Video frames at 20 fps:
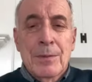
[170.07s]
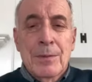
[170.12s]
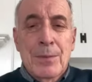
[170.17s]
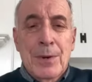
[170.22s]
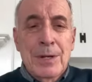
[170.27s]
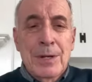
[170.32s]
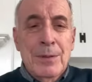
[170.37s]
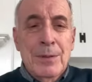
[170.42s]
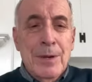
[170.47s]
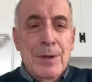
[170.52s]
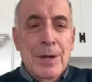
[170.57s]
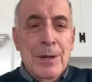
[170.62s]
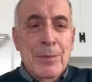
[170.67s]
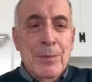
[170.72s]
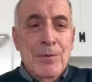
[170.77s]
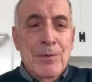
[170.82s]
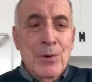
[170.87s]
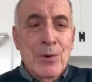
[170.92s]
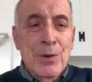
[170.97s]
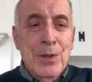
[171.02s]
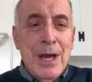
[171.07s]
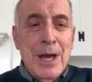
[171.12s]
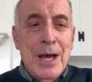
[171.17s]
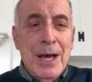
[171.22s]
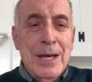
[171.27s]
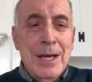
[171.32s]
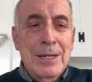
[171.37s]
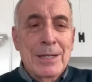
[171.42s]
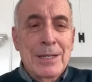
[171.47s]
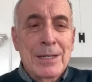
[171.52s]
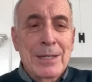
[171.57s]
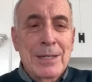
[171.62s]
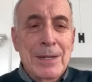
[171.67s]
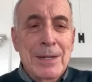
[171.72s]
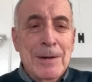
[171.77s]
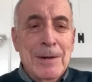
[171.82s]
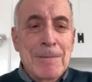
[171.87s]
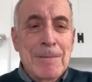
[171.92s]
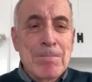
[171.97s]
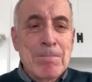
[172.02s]
but uh, before that,
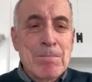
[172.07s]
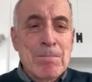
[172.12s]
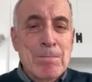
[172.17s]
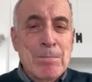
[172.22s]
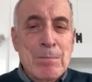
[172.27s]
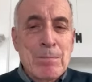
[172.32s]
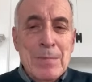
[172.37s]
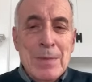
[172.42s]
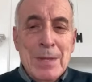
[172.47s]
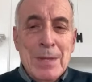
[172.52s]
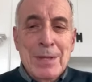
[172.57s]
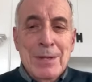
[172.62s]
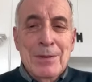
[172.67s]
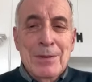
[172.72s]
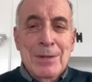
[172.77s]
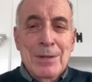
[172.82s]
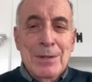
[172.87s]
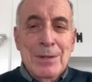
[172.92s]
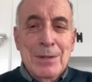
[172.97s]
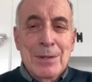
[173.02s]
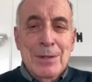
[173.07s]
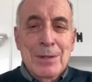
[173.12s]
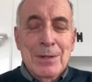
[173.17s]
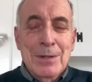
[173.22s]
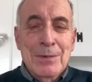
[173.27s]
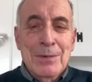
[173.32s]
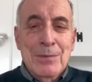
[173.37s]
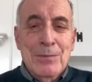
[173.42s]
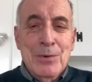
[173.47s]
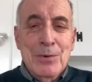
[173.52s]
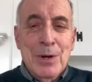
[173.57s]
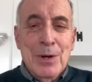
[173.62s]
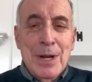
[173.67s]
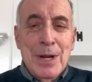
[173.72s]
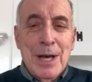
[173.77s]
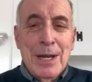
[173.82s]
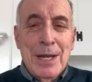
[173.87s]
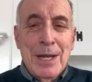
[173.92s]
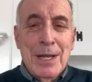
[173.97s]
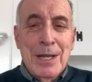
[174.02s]
um, Fred
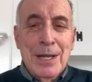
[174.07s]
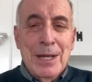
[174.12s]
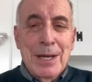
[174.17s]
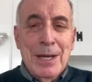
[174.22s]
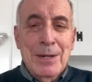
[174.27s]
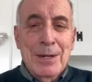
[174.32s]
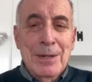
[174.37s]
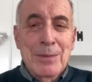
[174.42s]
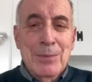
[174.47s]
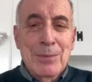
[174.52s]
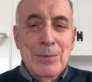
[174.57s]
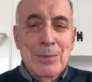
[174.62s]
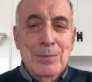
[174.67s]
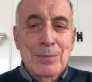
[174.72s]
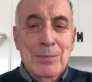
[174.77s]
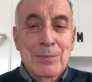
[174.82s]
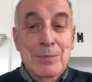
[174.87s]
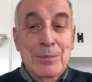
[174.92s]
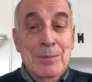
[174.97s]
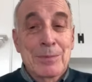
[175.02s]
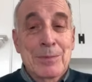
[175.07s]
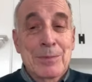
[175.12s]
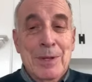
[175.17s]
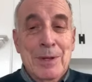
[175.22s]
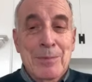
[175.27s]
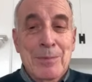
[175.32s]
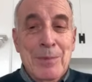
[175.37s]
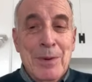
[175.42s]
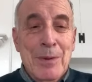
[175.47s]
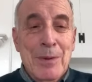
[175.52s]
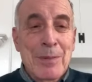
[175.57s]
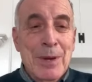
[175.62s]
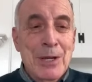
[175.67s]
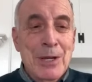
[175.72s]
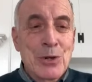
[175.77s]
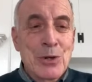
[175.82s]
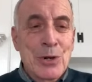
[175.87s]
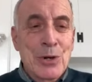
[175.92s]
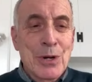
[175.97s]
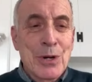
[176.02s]
had a uh, a
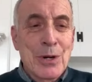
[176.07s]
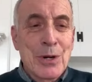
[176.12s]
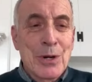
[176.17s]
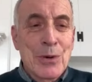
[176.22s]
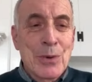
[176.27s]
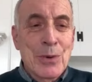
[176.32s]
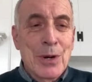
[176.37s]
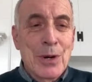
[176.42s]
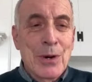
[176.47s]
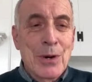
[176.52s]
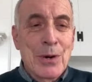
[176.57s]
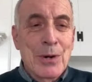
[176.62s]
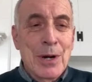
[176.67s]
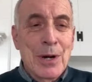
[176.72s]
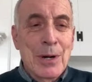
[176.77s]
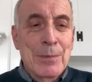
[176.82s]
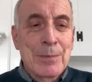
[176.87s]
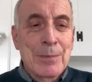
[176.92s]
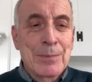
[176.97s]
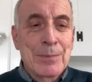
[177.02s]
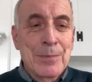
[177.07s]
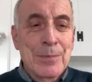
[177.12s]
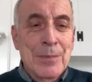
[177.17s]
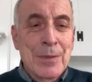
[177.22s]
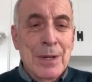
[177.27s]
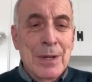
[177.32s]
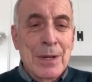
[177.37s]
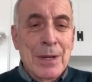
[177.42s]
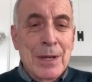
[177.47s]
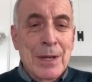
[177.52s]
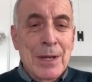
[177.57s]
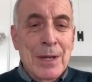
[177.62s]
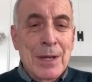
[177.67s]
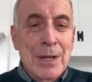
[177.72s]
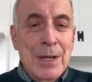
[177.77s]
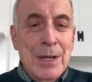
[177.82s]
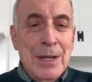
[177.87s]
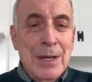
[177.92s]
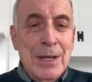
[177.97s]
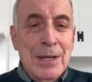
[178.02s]
major career um,
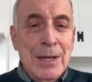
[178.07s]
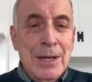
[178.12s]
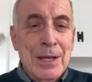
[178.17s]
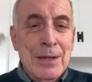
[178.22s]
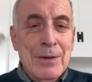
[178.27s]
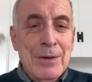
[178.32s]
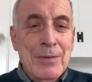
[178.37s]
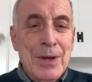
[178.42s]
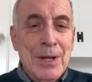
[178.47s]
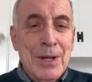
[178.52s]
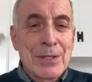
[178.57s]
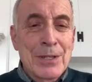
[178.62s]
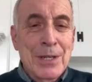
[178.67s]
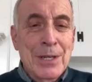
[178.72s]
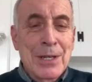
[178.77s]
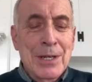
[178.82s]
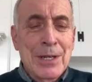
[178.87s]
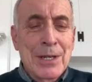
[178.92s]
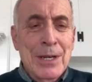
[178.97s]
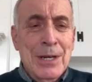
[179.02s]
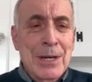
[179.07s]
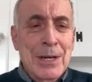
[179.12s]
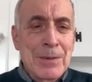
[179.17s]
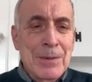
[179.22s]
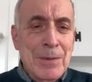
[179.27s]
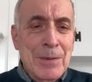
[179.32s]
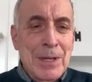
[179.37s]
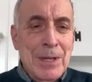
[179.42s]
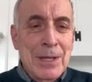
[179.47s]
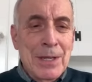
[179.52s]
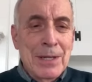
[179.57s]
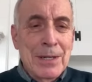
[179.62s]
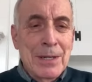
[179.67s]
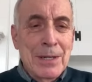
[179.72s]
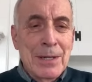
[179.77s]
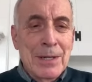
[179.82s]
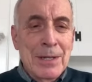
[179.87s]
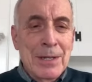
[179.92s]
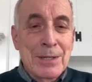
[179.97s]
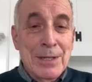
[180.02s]
in investing
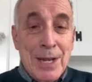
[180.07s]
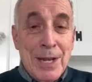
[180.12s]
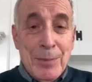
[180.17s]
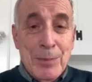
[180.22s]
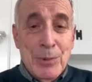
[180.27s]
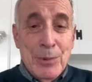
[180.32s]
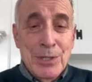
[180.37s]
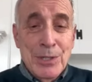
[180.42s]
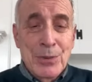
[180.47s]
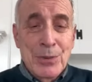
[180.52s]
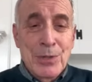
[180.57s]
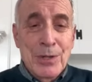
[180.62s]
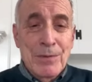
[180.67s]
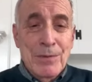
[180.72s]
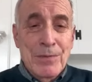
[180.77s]
in staples. He was a